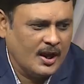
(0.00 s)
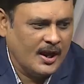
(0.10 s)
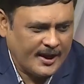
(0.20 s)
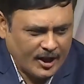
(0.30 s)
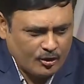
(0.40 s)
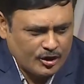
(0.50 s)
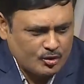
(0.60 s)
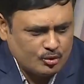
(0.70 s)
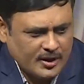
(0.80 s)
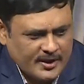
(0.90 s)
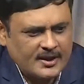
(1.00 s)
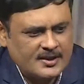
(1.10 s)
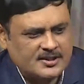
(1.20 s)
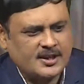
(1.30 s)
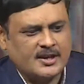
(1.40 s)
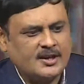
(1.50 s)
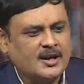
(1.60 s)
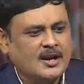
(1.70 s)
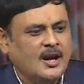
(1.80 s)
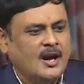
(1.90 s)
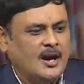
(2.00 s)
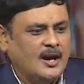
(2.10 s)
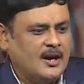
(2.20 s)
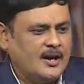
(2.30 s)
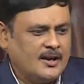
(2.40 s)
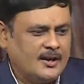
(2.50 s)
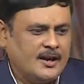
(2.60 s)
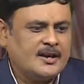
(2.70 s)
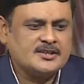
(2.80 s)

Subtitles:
And according to the A.K. Sen, A.K.